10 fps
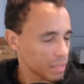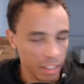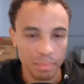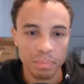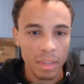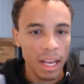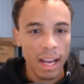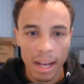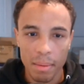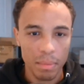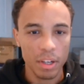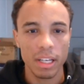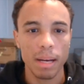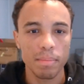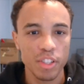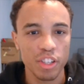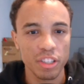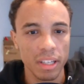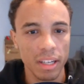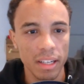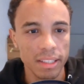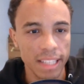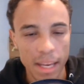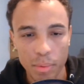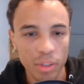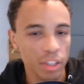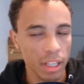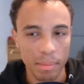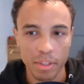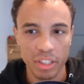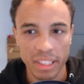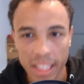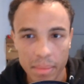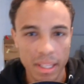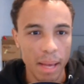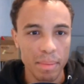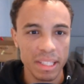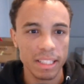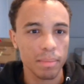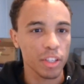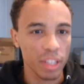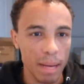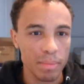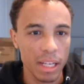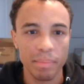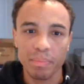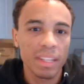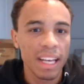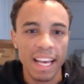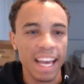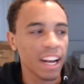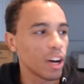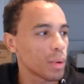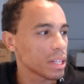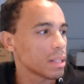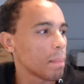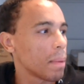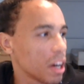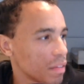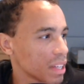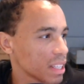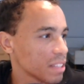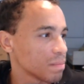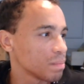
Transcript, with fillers: No, hook it up to your table, hook it up to your gaming system, your laptop. It all works perfectly.